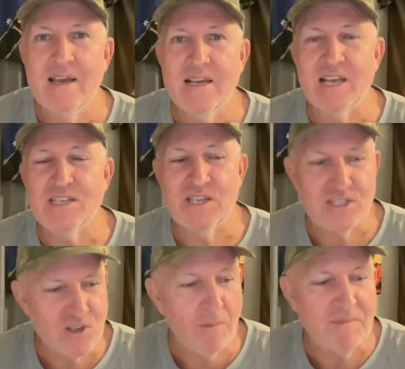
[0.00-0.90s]
is that she
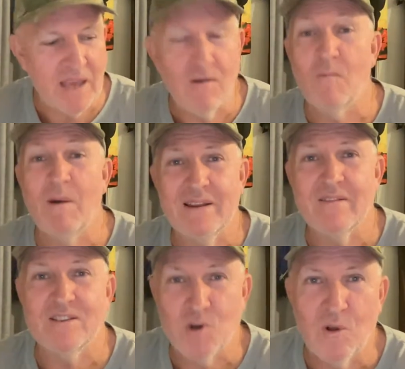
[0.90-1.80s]
stopped here and went to
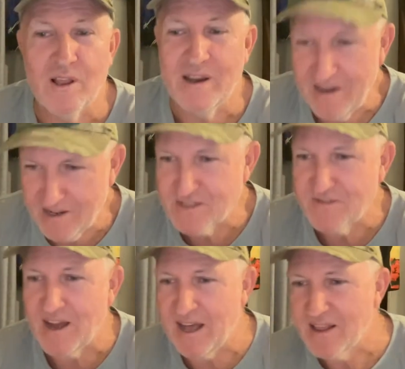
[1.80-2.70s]
the toilet in
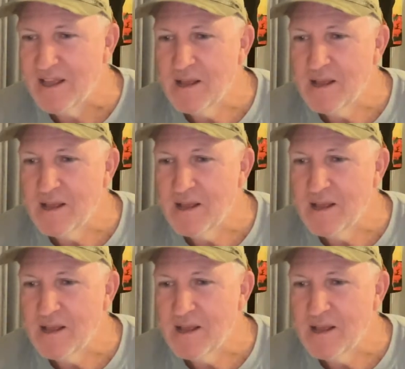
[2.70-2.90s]
Innisfail.